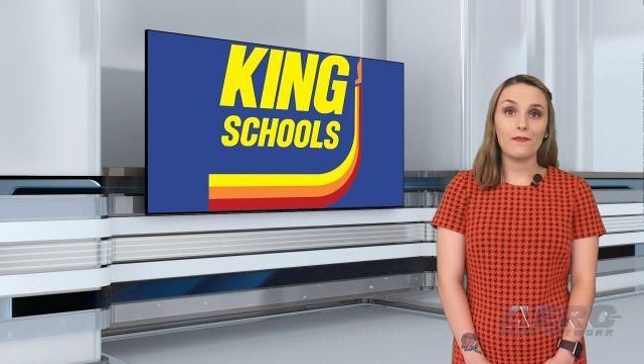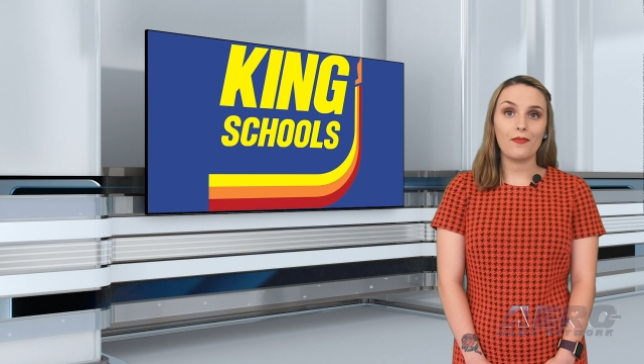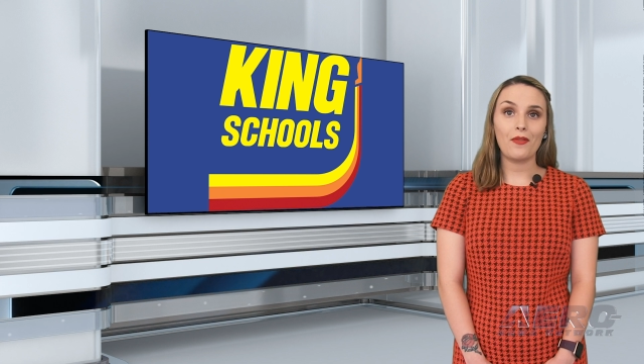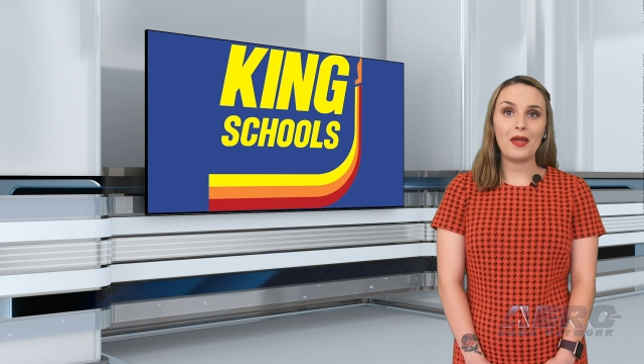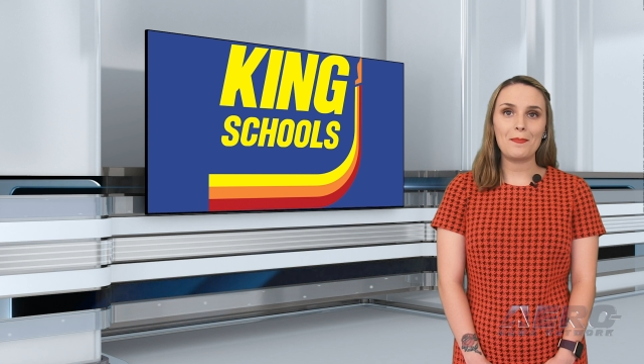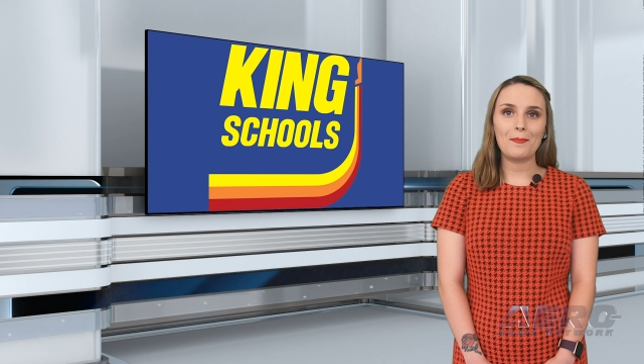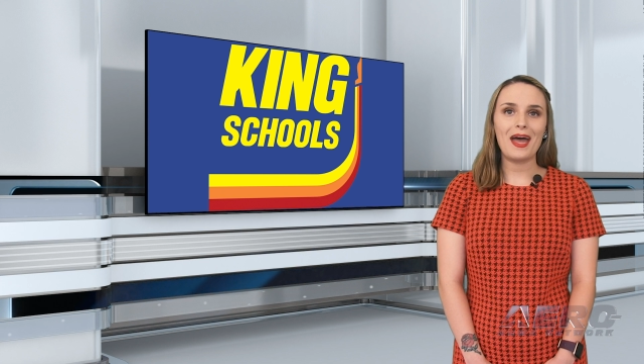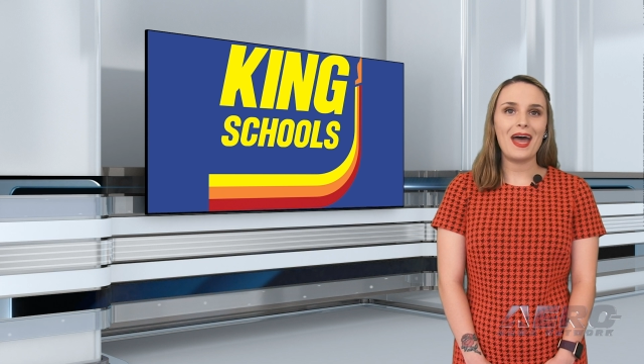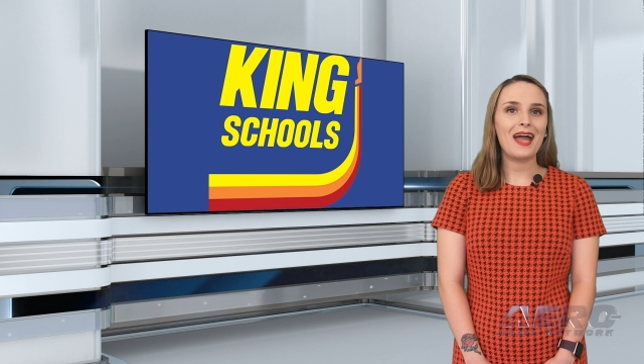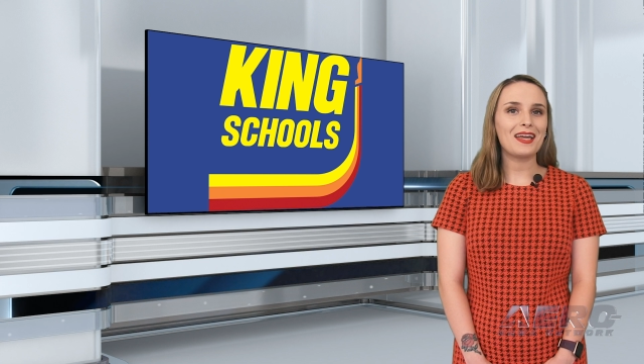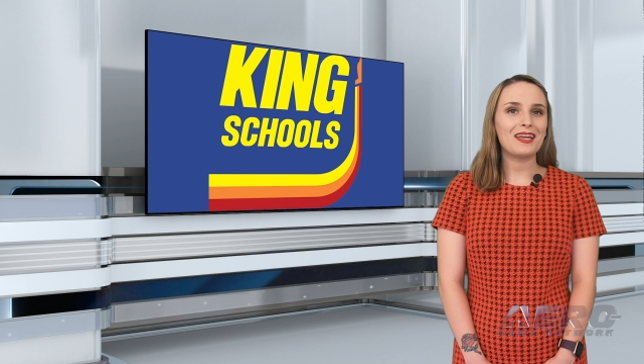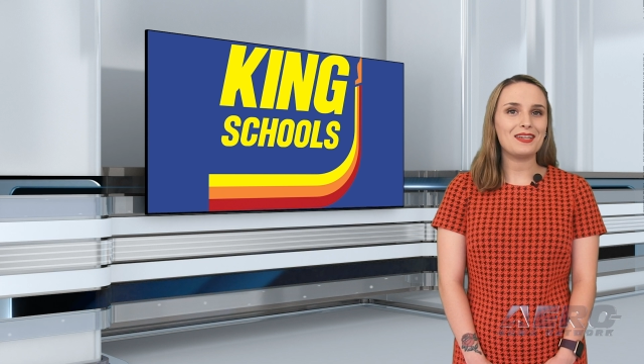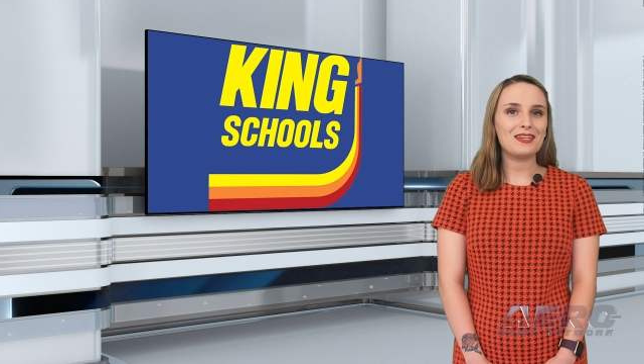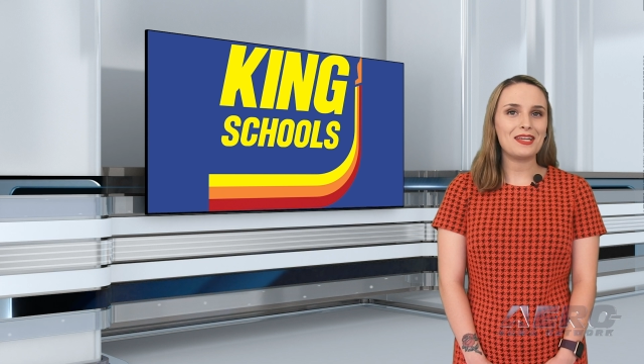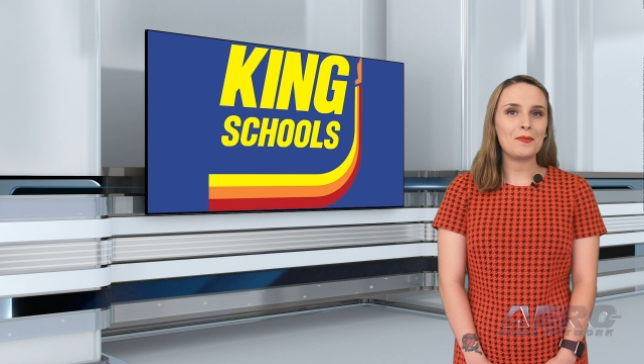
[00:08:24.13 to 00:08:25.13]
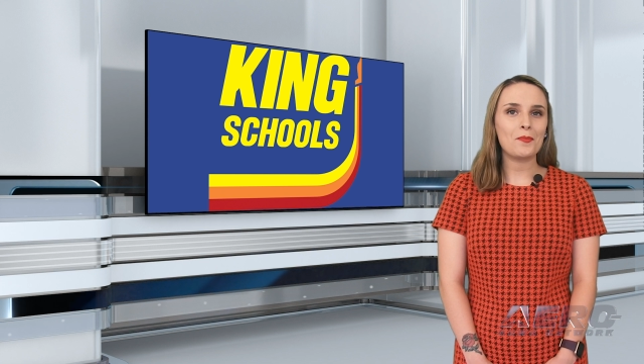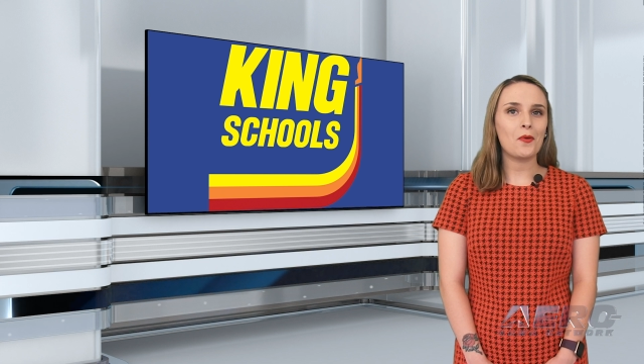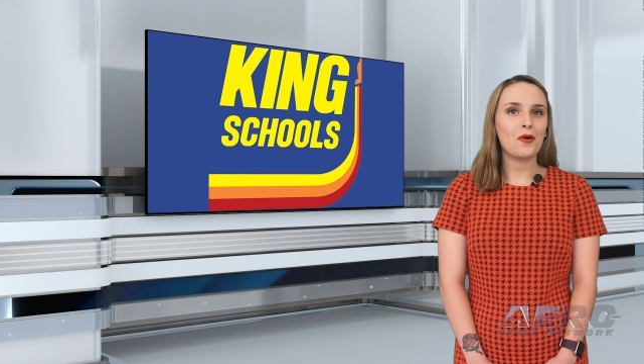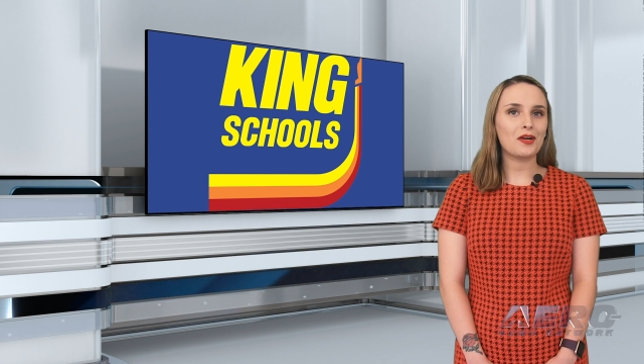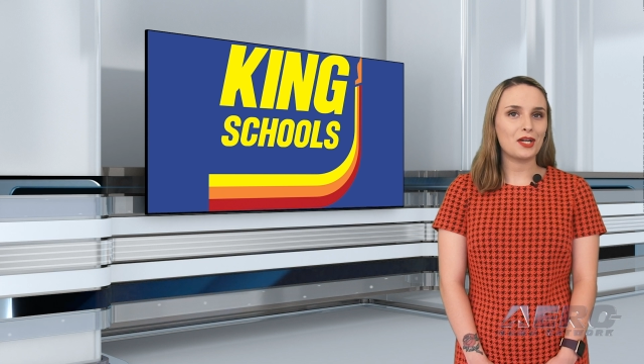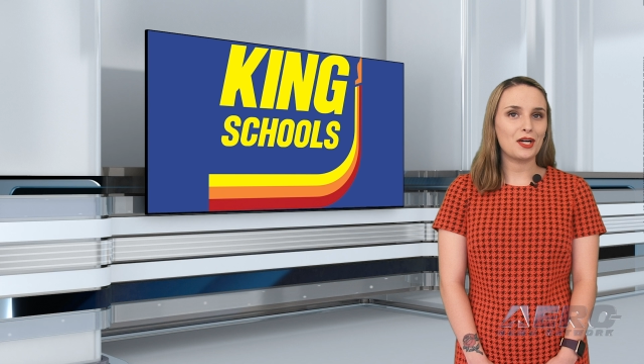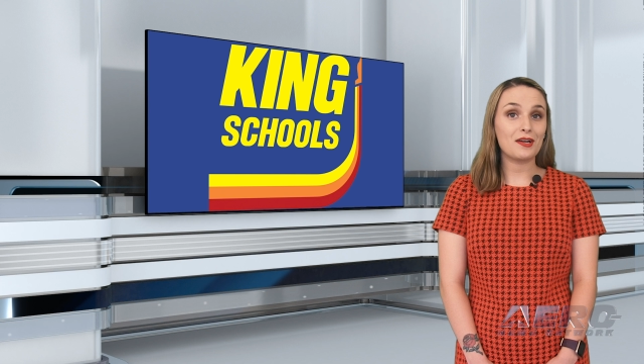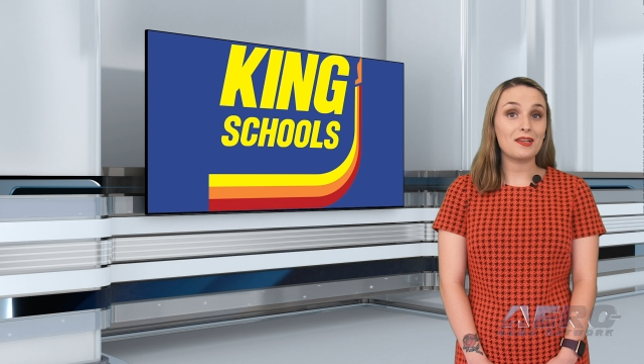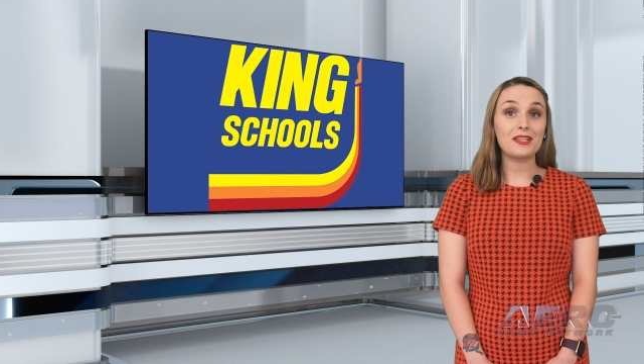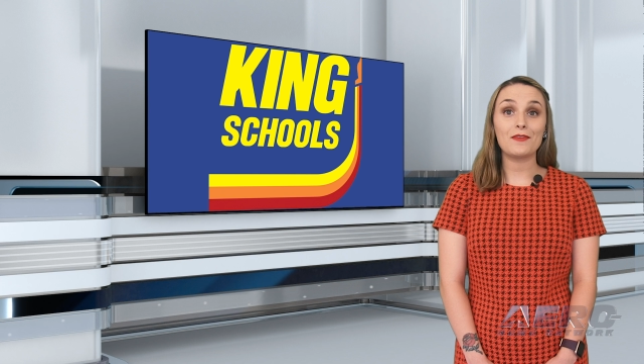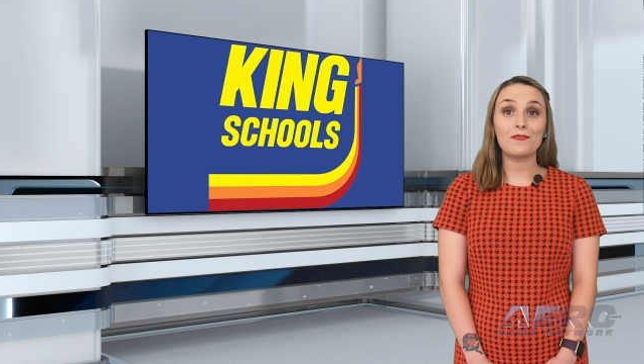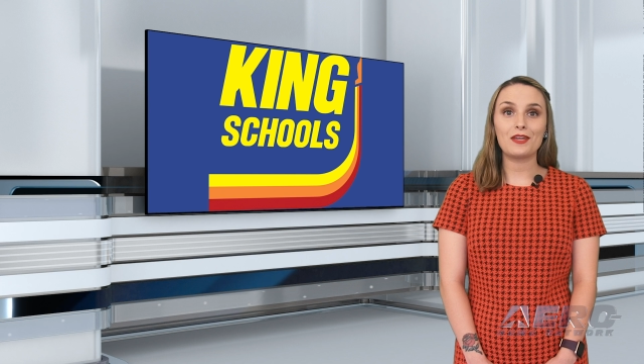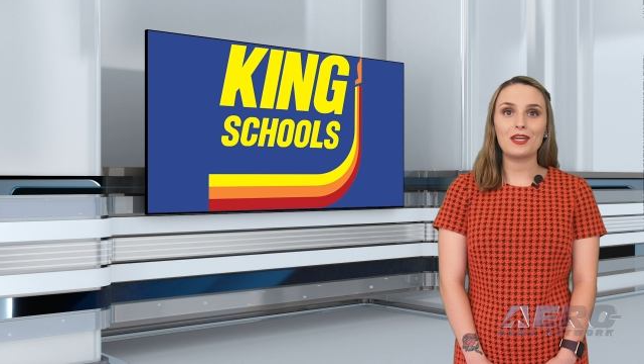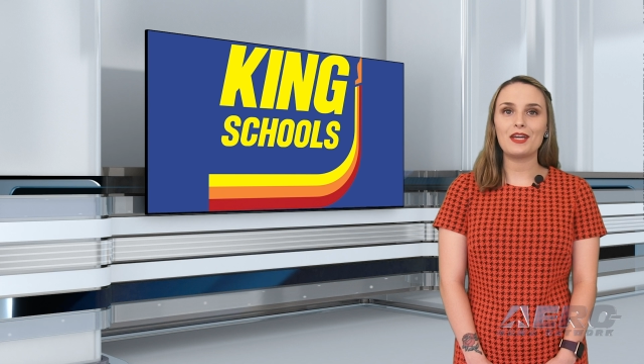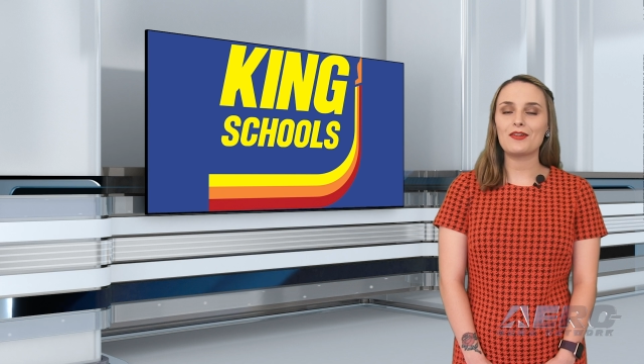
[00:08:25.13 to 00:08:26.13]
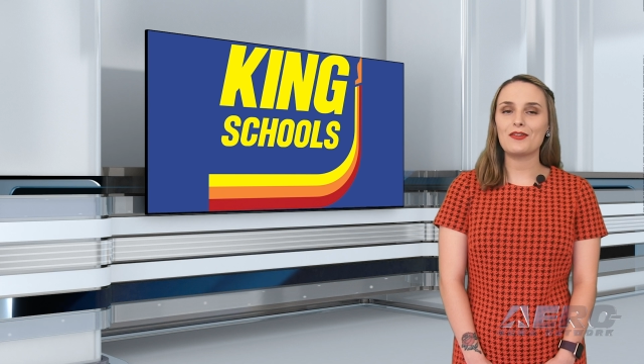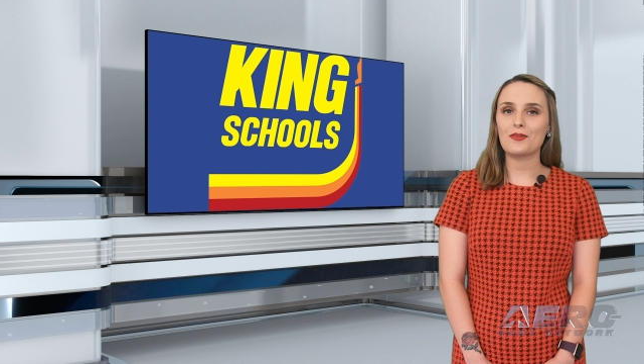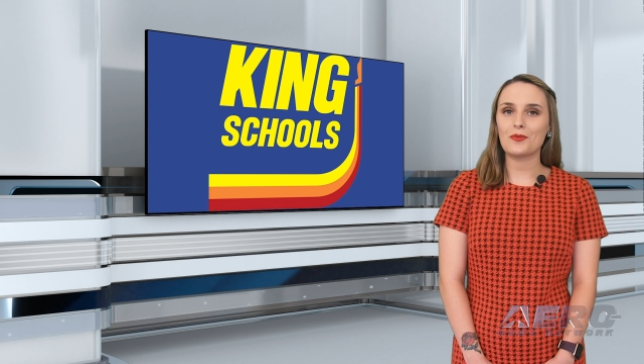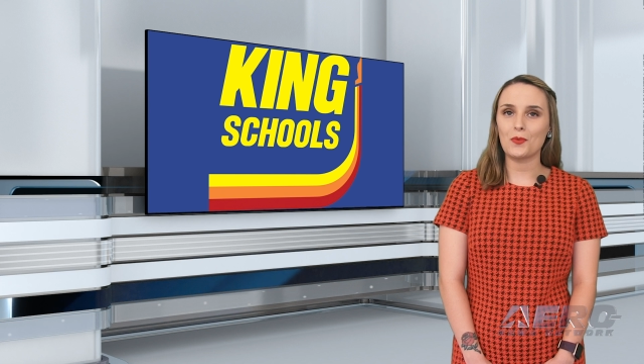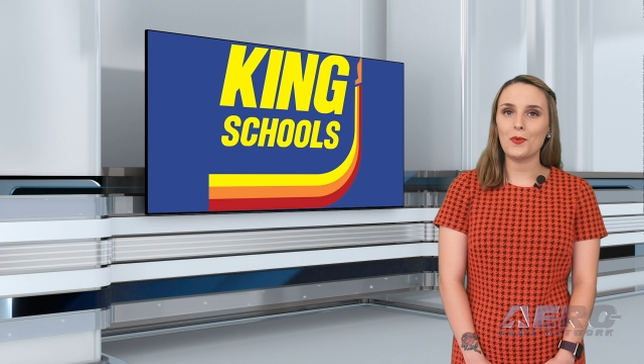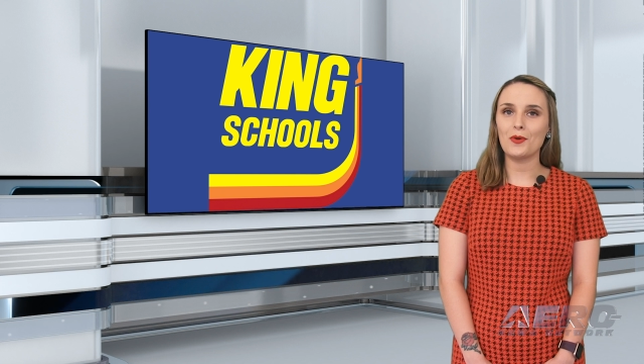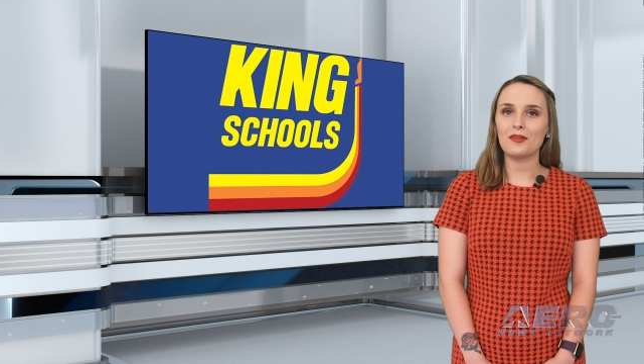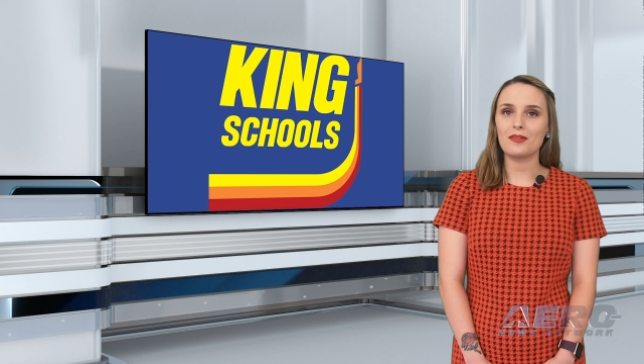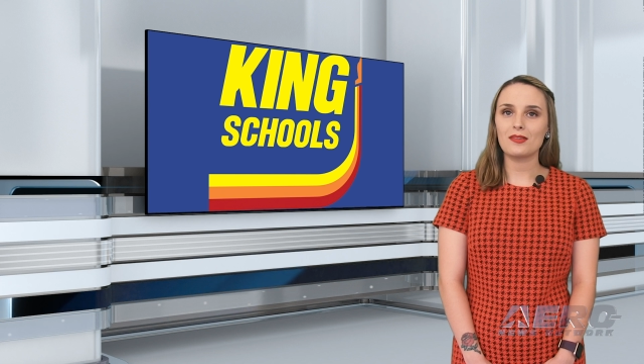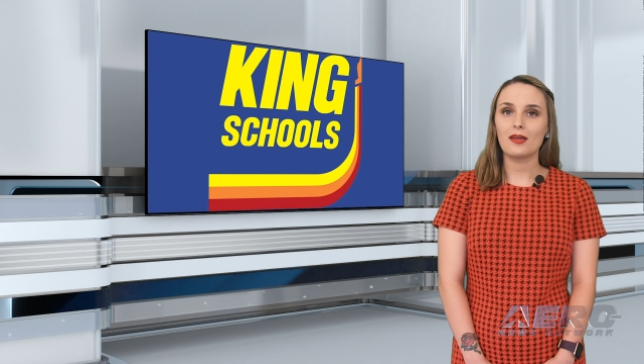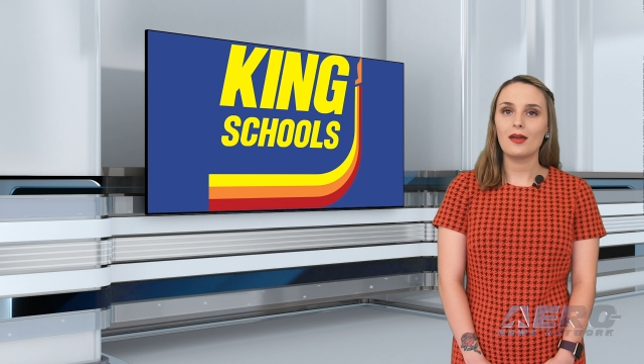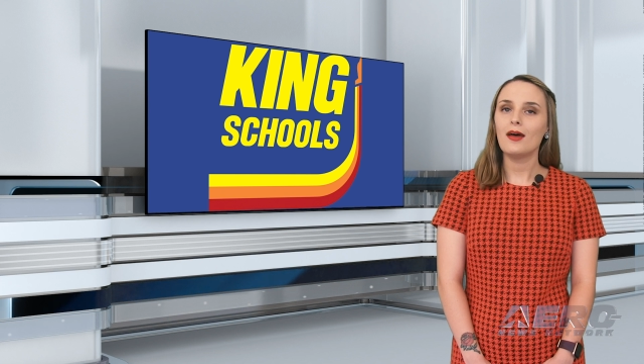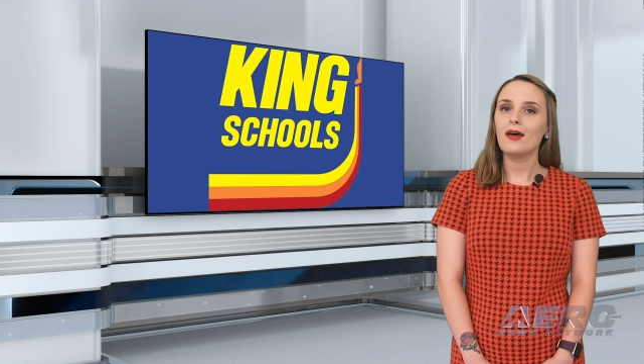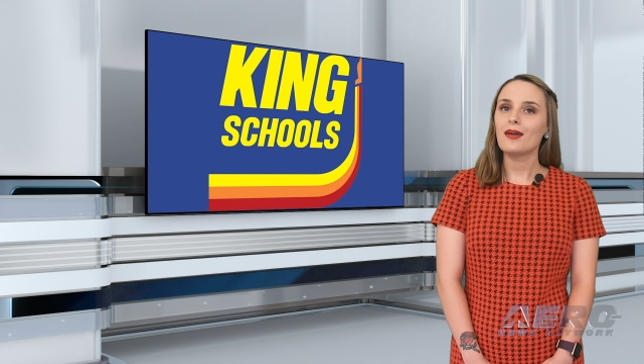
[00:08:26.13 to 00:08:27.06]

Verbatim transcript: flight bag, and kneeboard courtesy of King Schools.